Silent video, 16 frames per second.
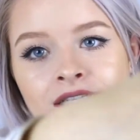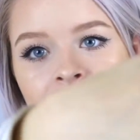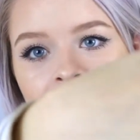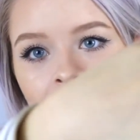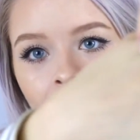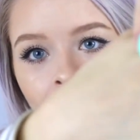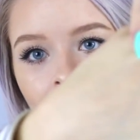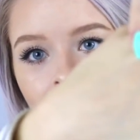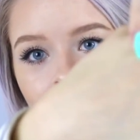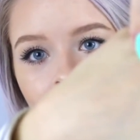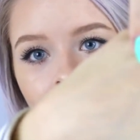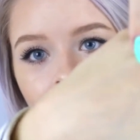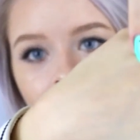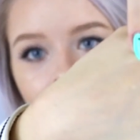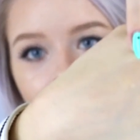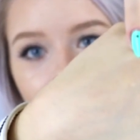
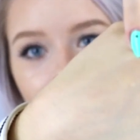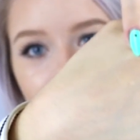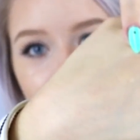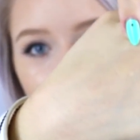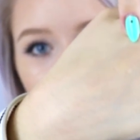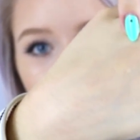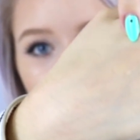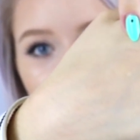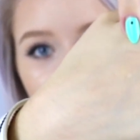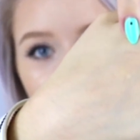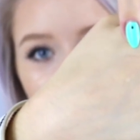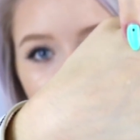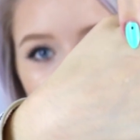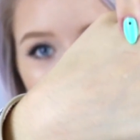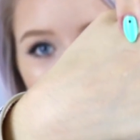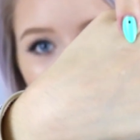tiny little bit
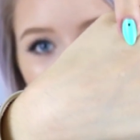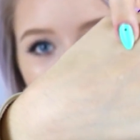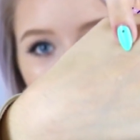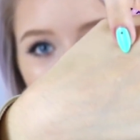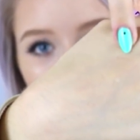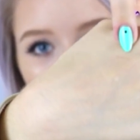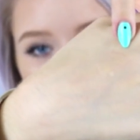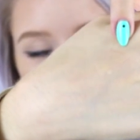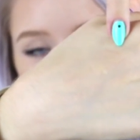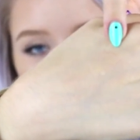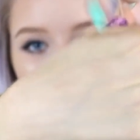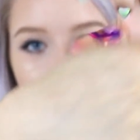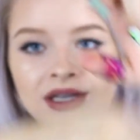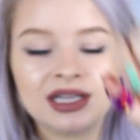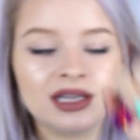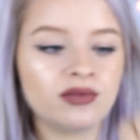there, but I don't think
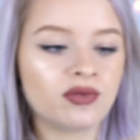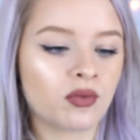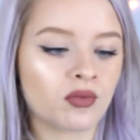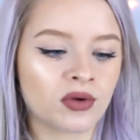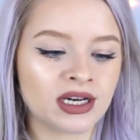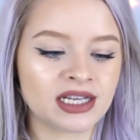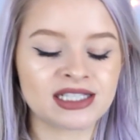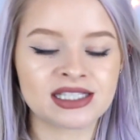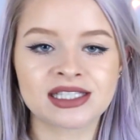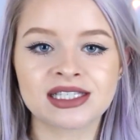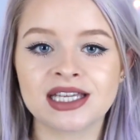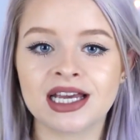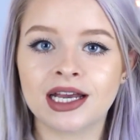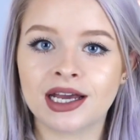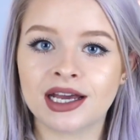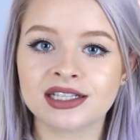you can even really
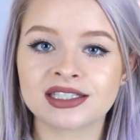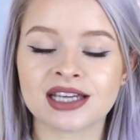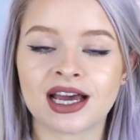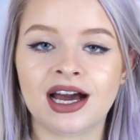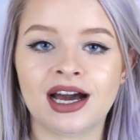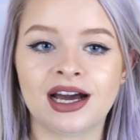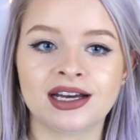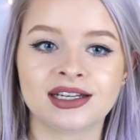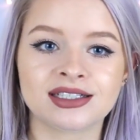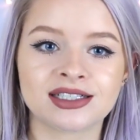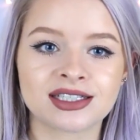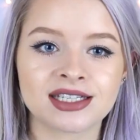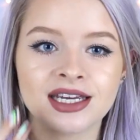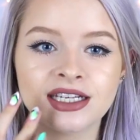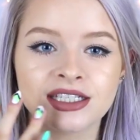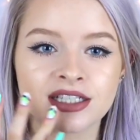see it.
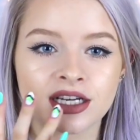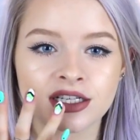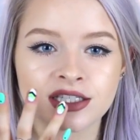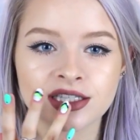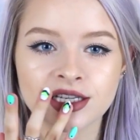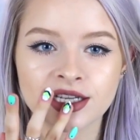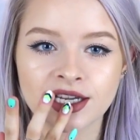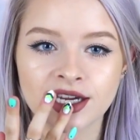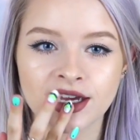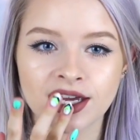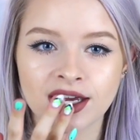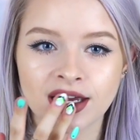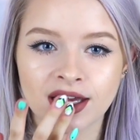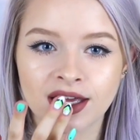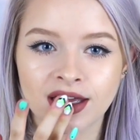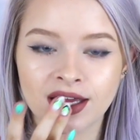And it does, like,
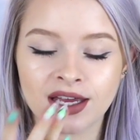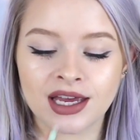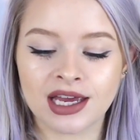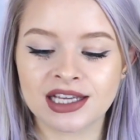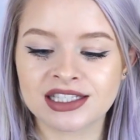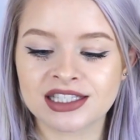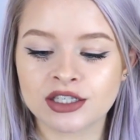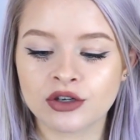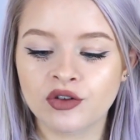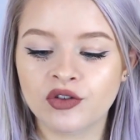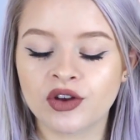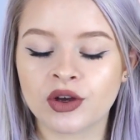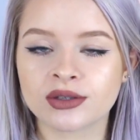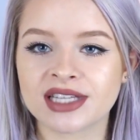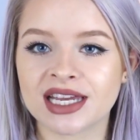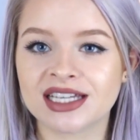it still
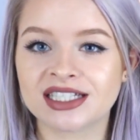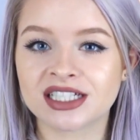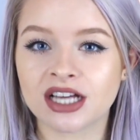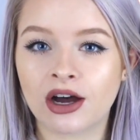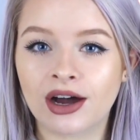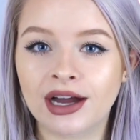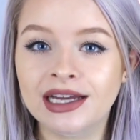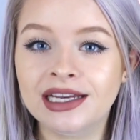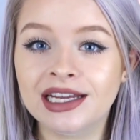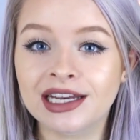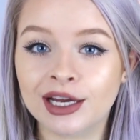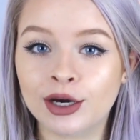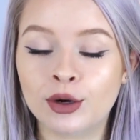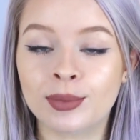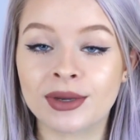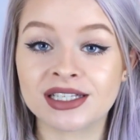feels a tiny
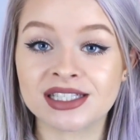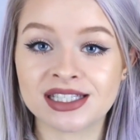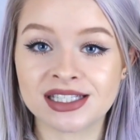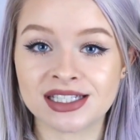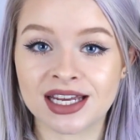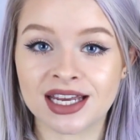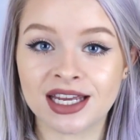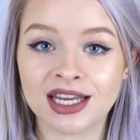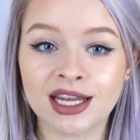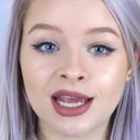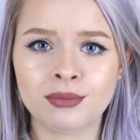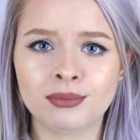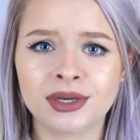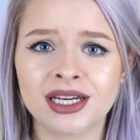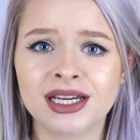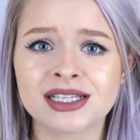little bit sticky,
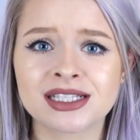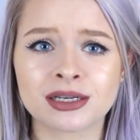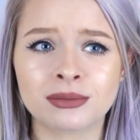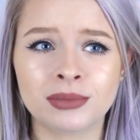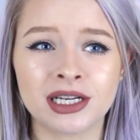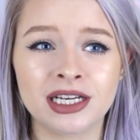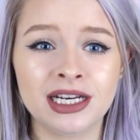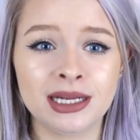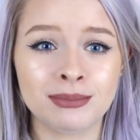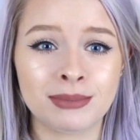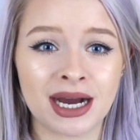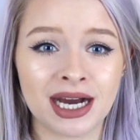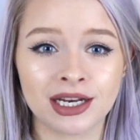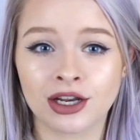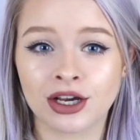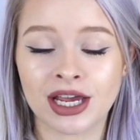but it is completely
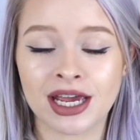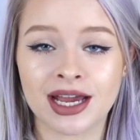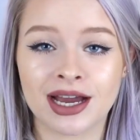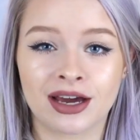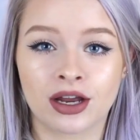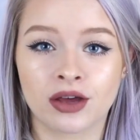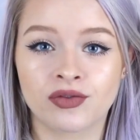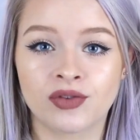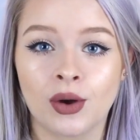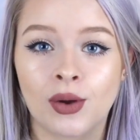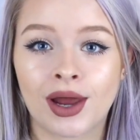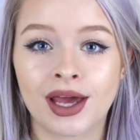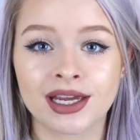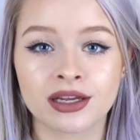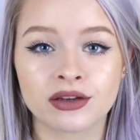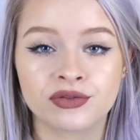matte looking, and I feel
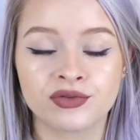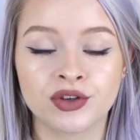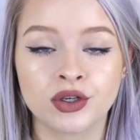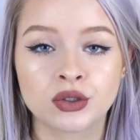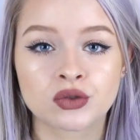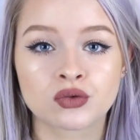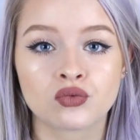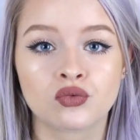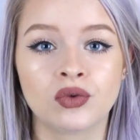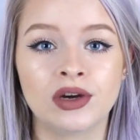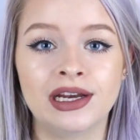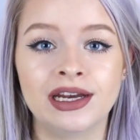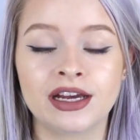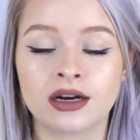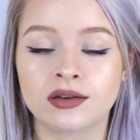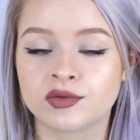like it feels
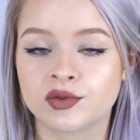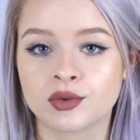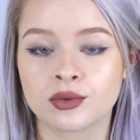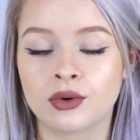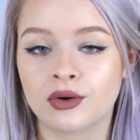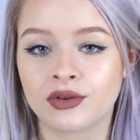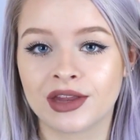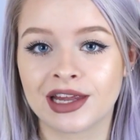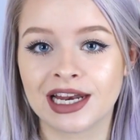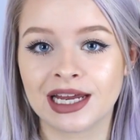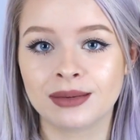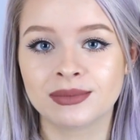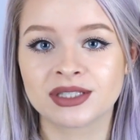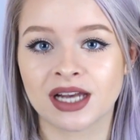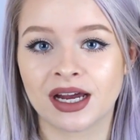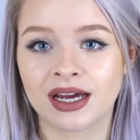really comfortable on the
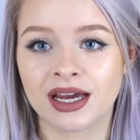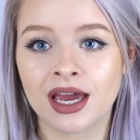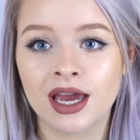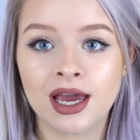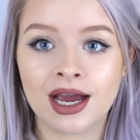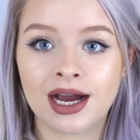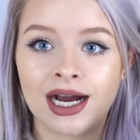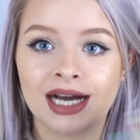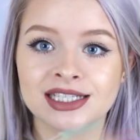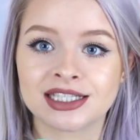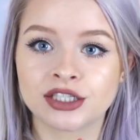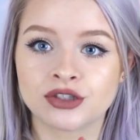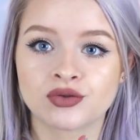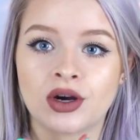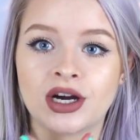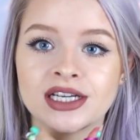lips. Like, as
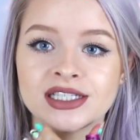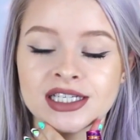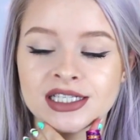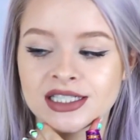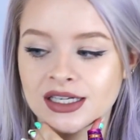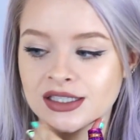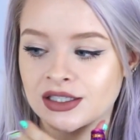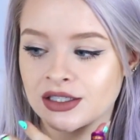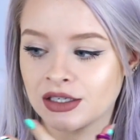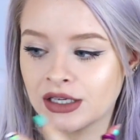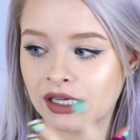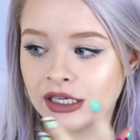it dries, it doesn't